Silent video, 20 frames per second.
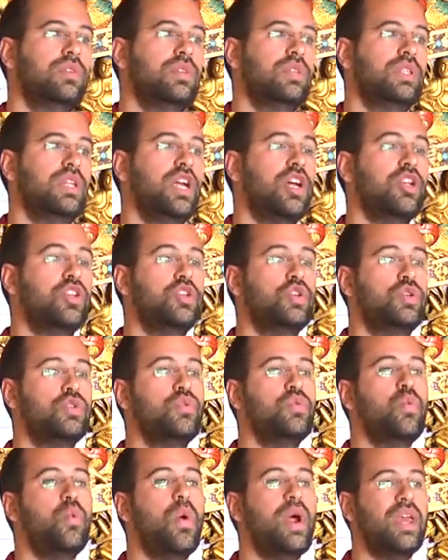there are 2
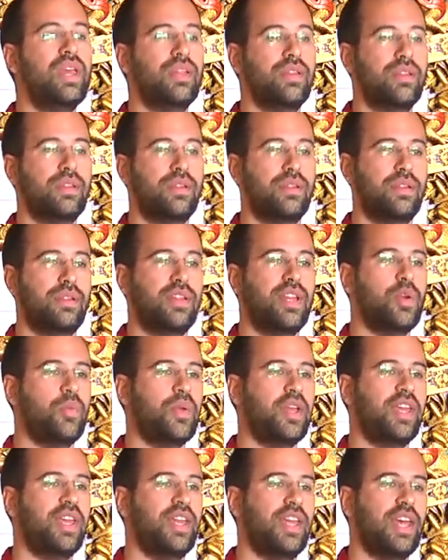ways that we
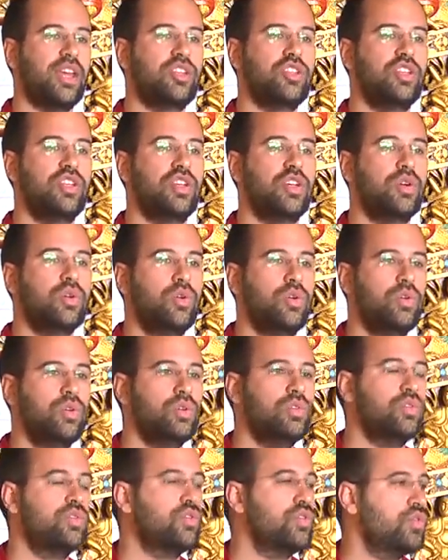can actually
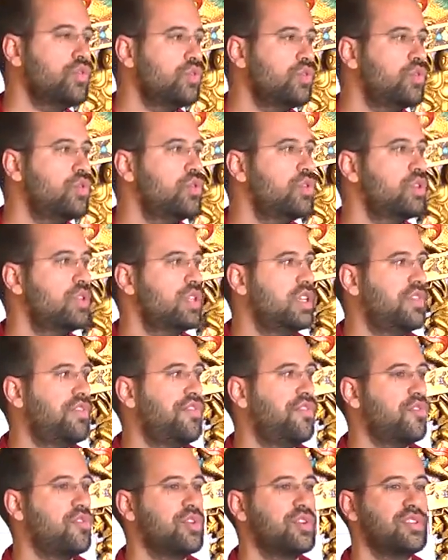go through the
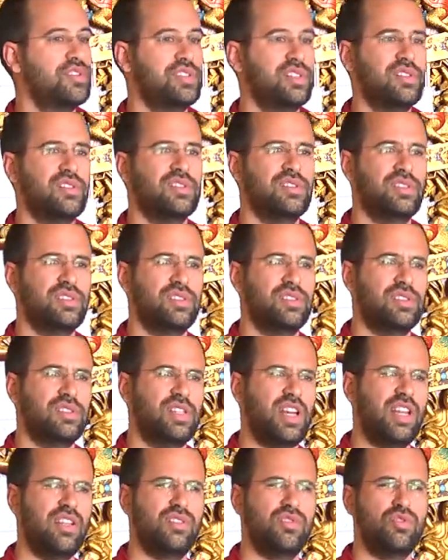4 seals
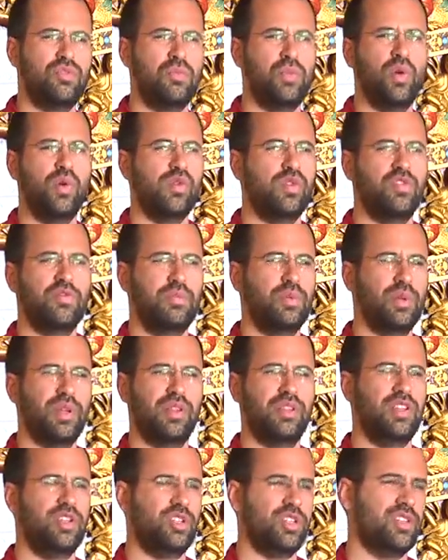and through most of
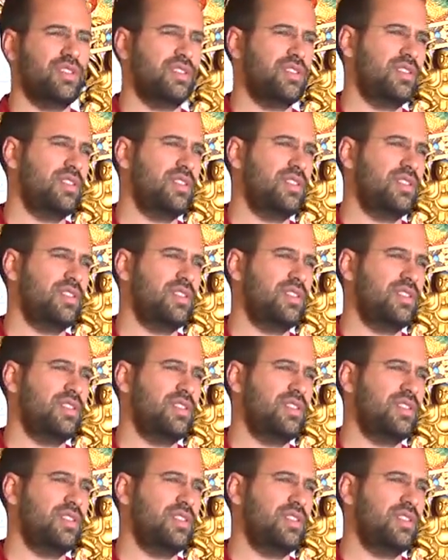Buddhist teachings.